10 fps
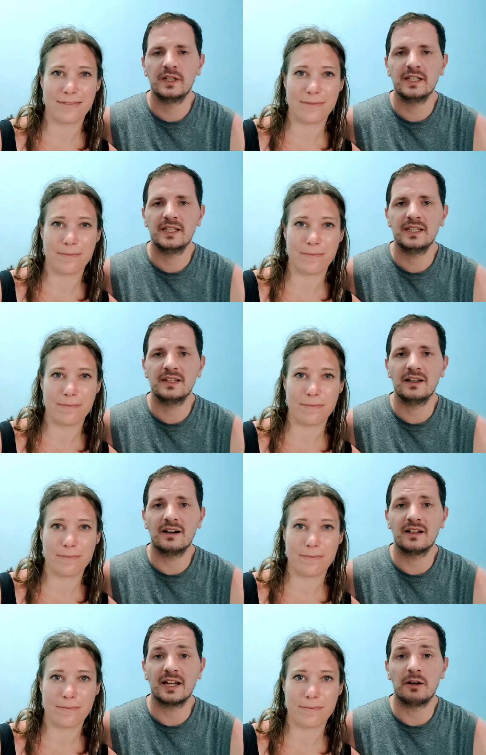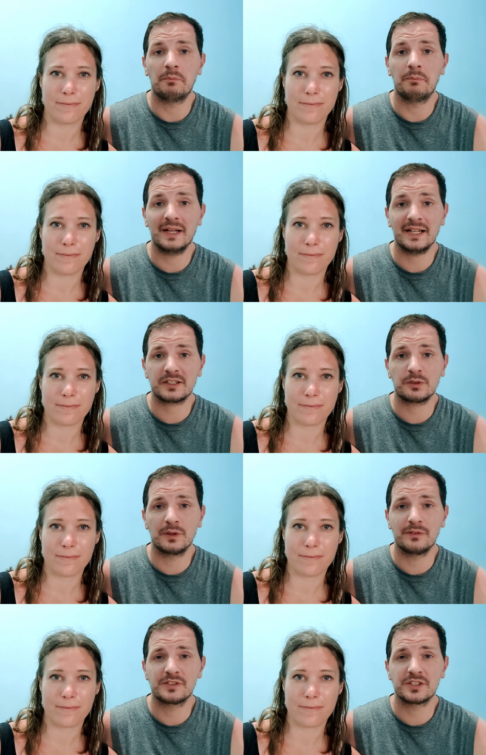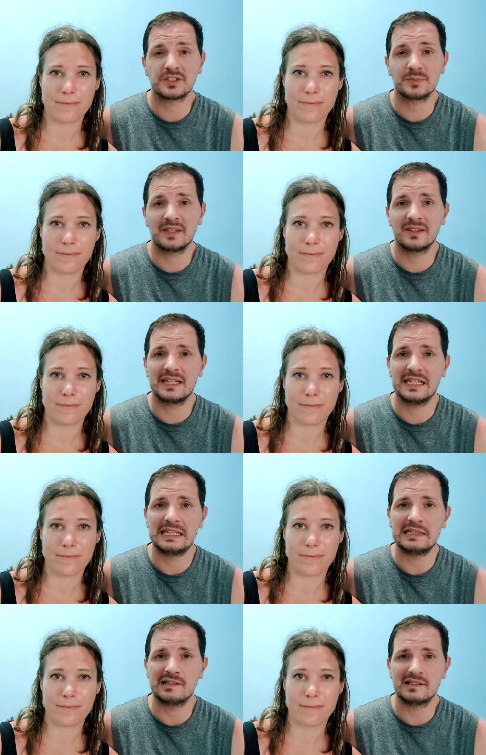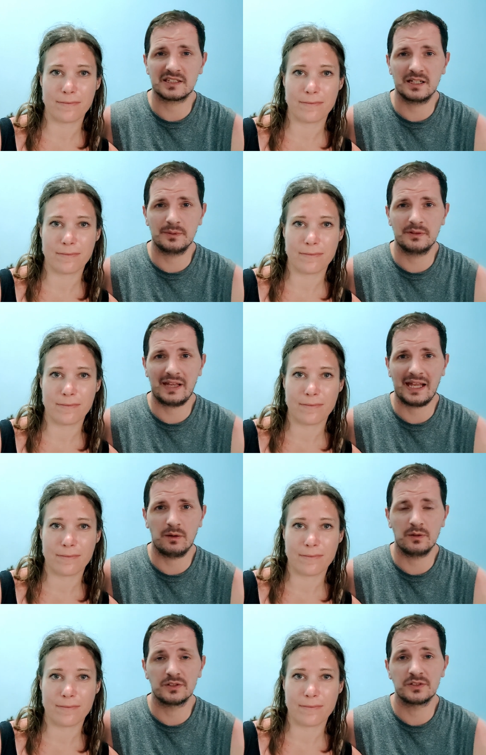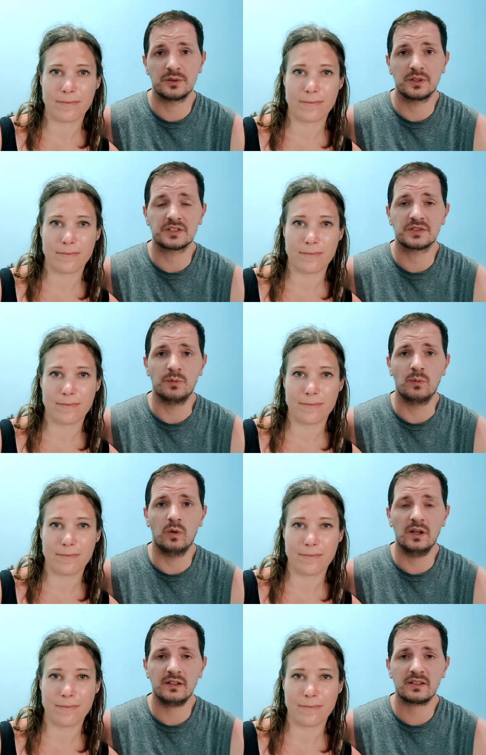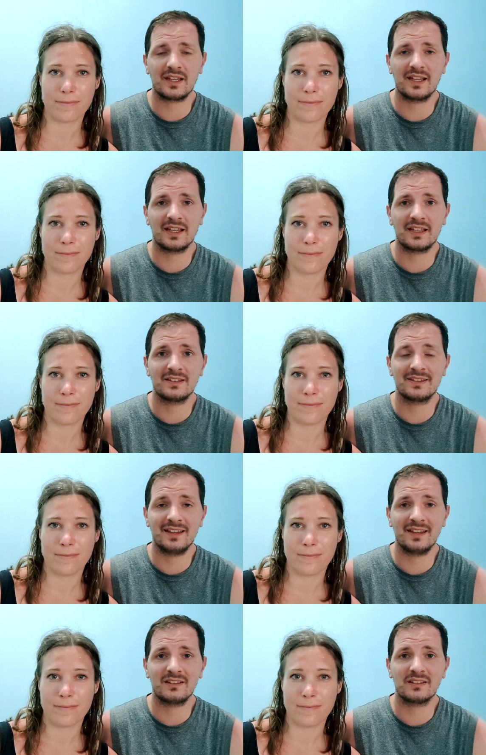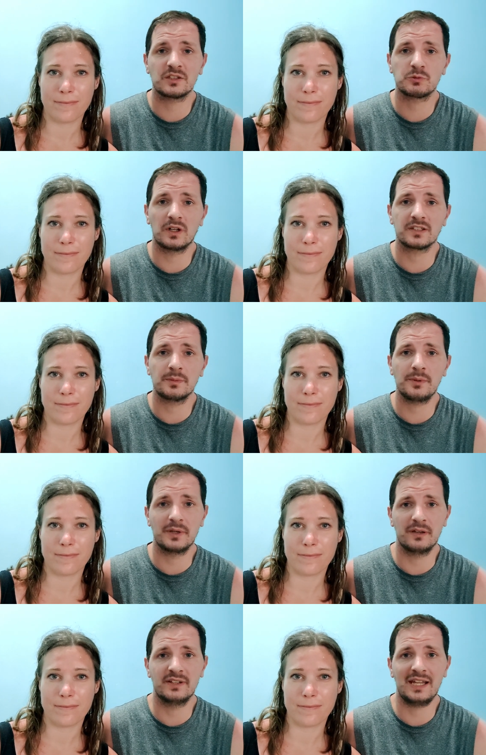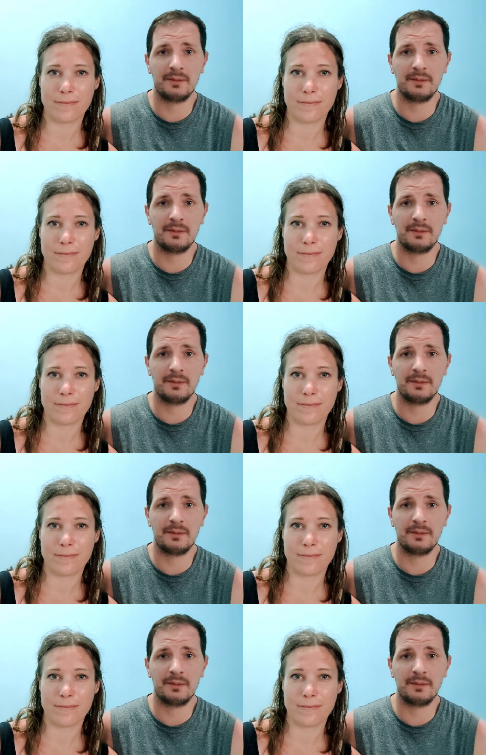Speaker 1: We are now back. We've just spent the last couple of hours doing some work and that has worked up a bit of an